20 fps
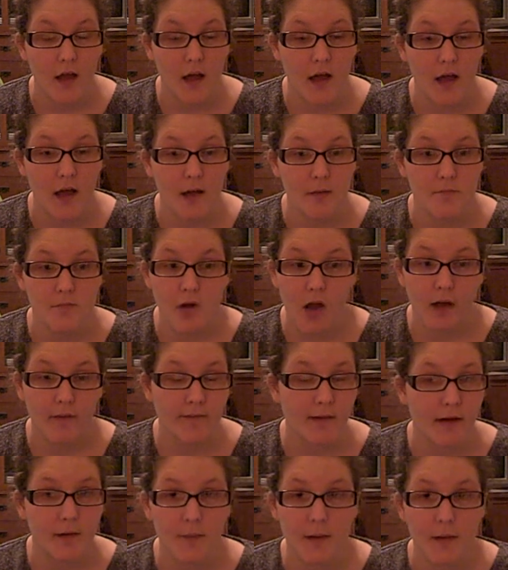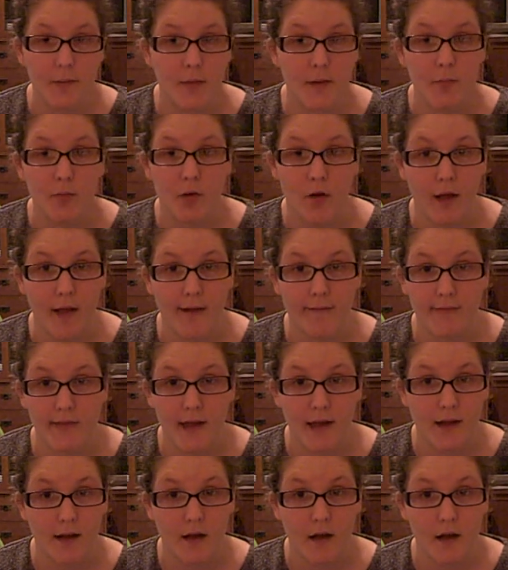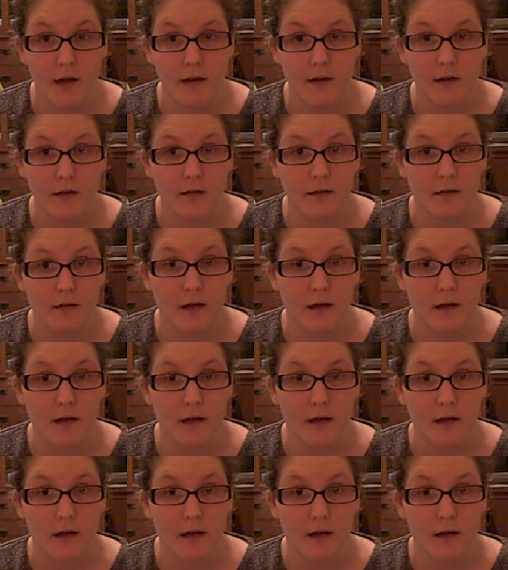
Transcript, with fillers: Um, not very many people have that kind.